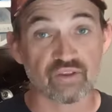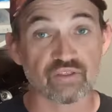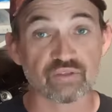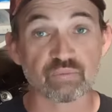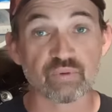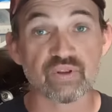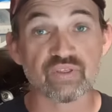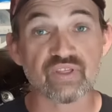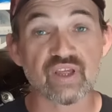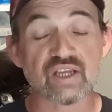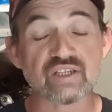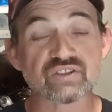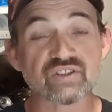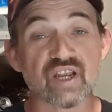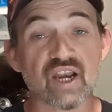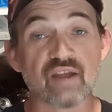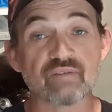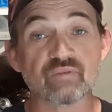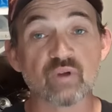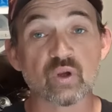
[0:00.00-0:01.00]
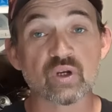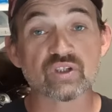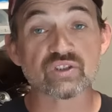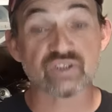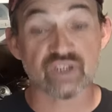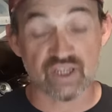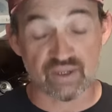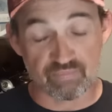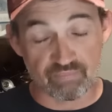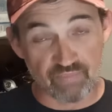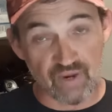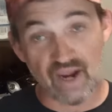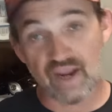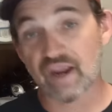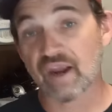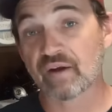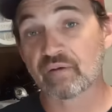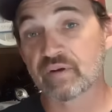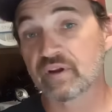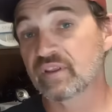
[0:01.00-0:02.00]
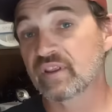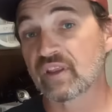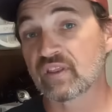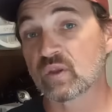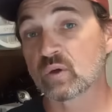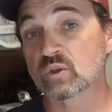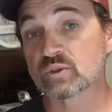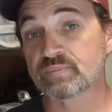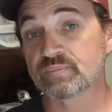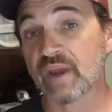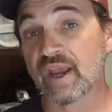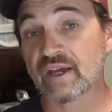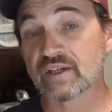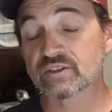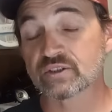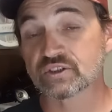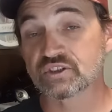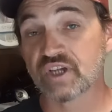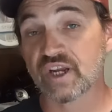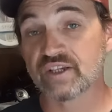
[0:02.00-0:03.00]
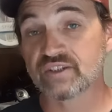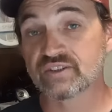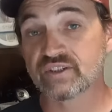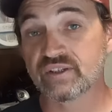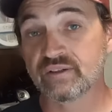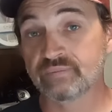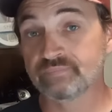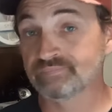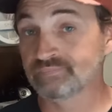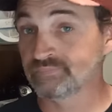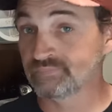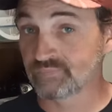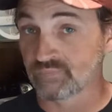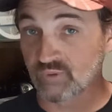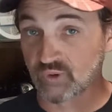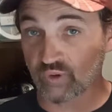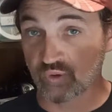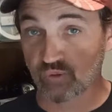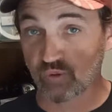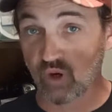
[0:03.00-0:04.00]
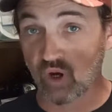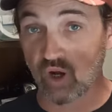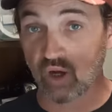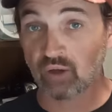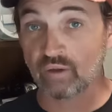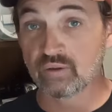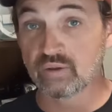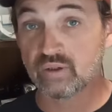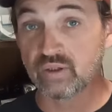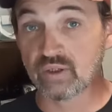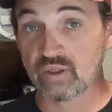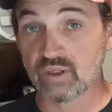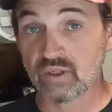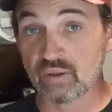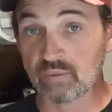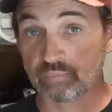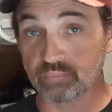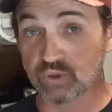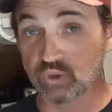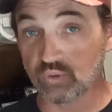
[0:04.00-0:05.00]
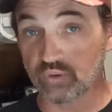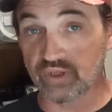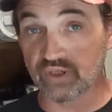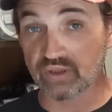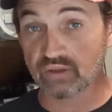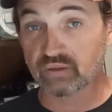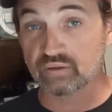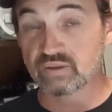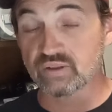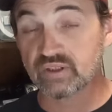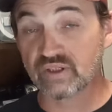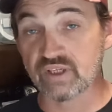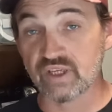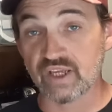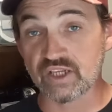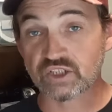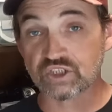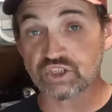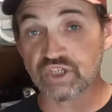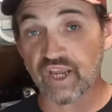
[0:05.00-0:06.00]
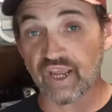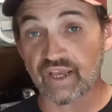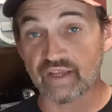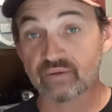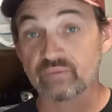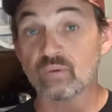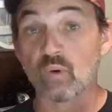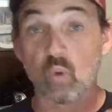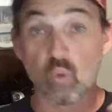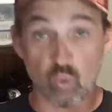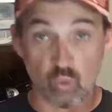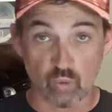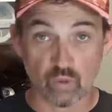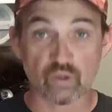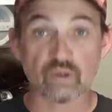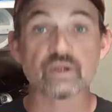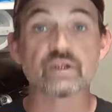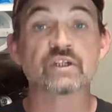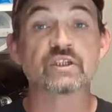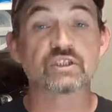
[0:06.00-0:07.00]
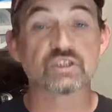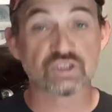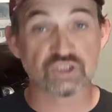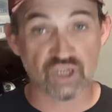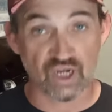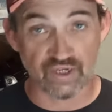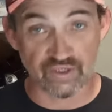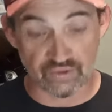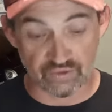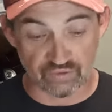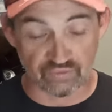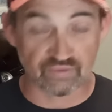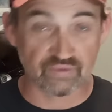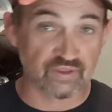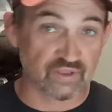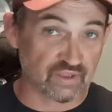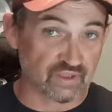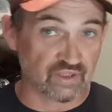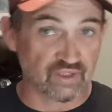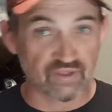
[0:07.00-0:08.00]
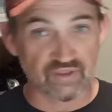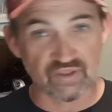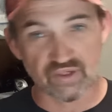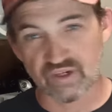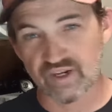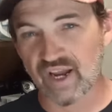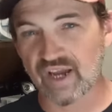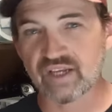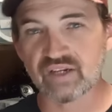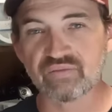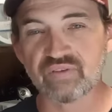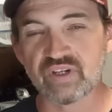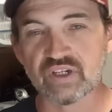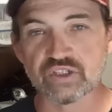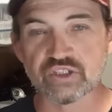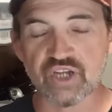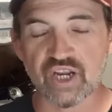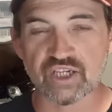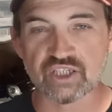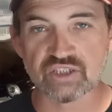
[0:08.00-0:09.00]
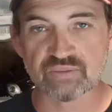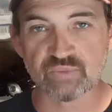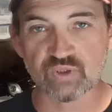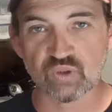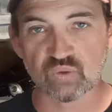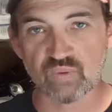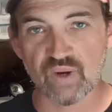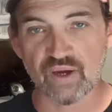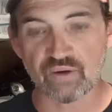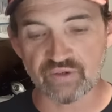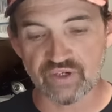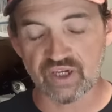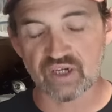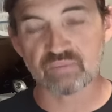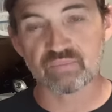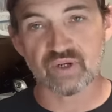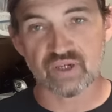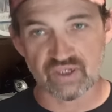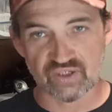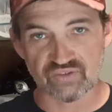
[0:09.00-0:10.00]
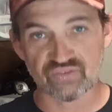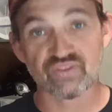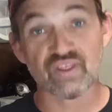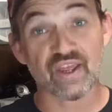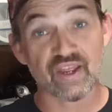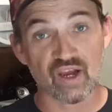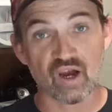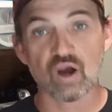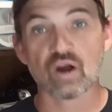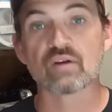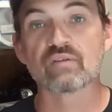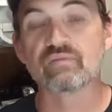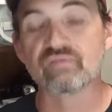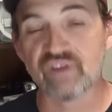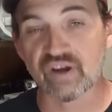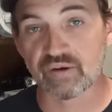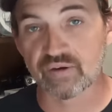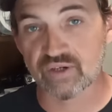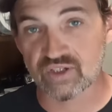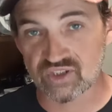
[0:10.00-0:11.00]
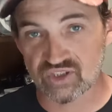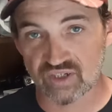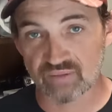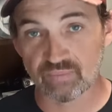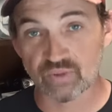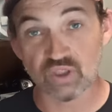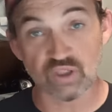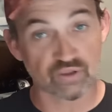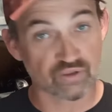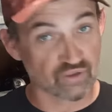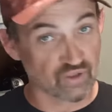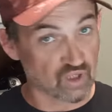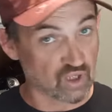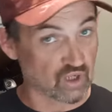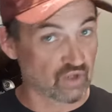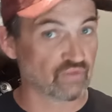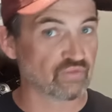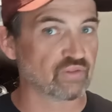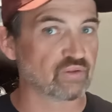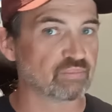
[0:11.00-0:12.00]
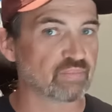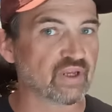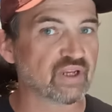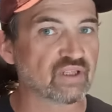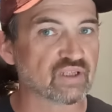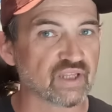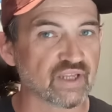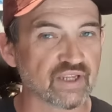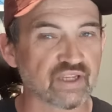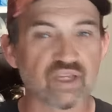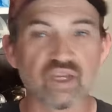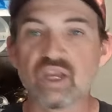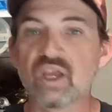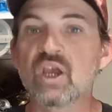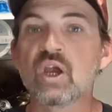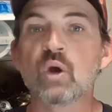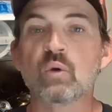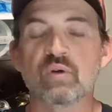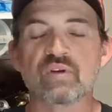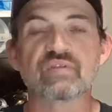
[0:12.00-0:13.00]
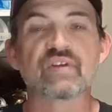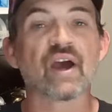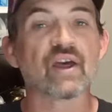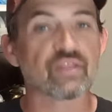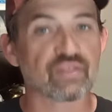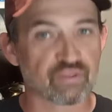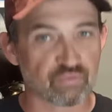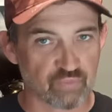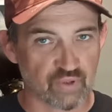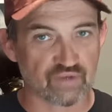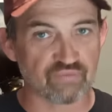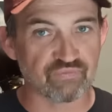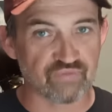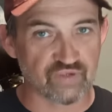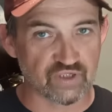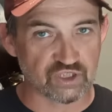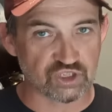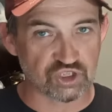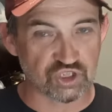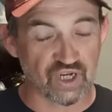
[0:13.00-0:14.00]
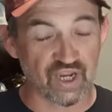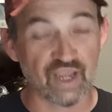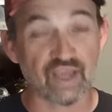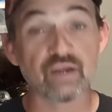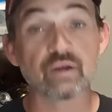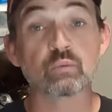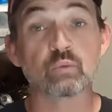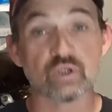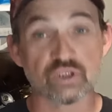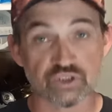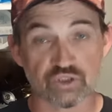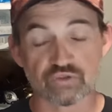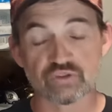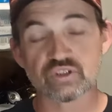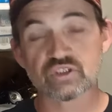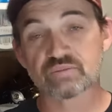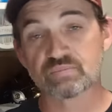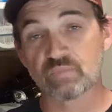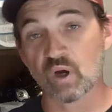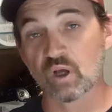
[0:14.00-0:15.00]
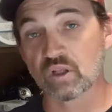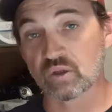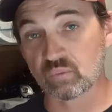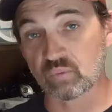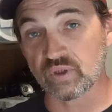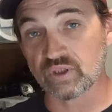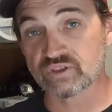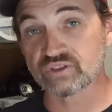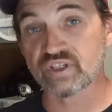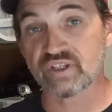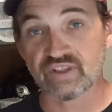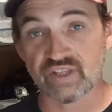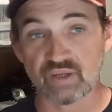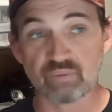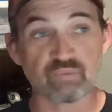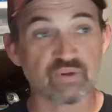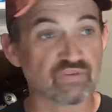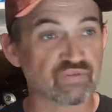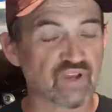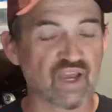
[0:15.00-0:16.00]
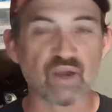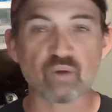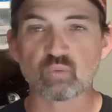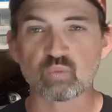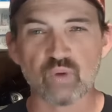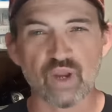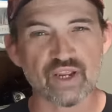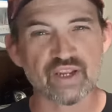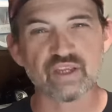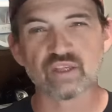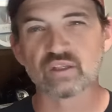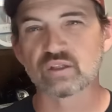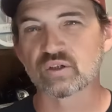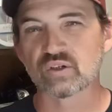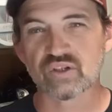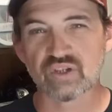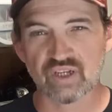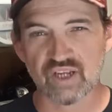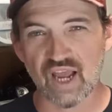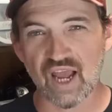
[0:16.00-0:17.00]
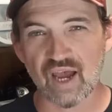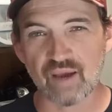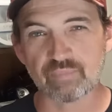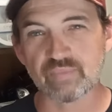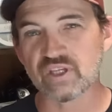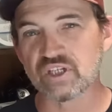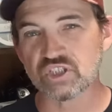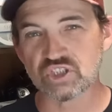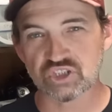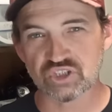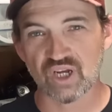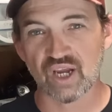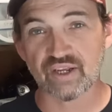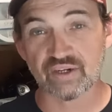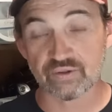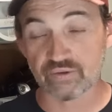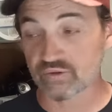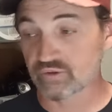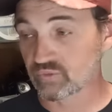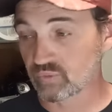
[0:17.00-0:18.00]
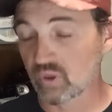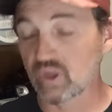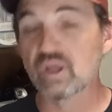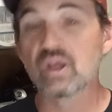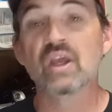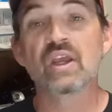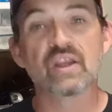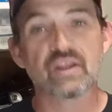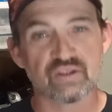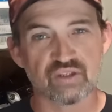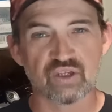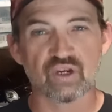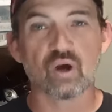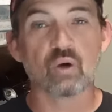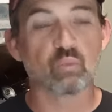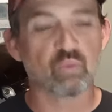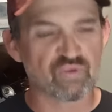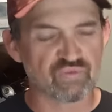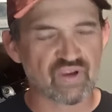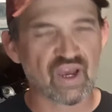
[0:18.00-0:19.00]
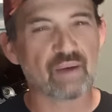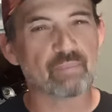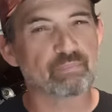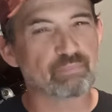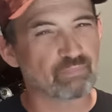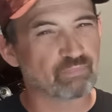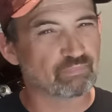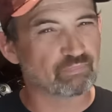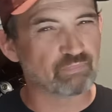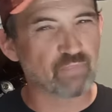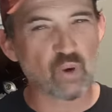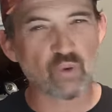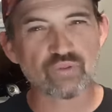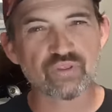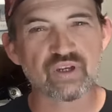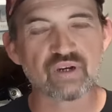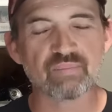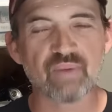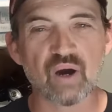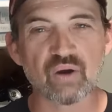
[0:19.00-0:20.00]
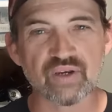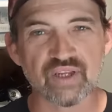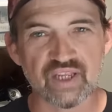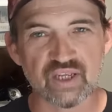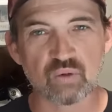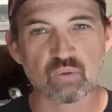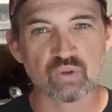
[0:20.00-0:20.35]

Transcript: The three things that I've noticed in my area that those bass are chasing: craw, bluegill, and shad, or shiner. They're kind of interchangeable around here because they are very similar on the big lake. We've got threadfin shad, which are the smaller ones, and then we've got regular common shiners. You know, we've got both in about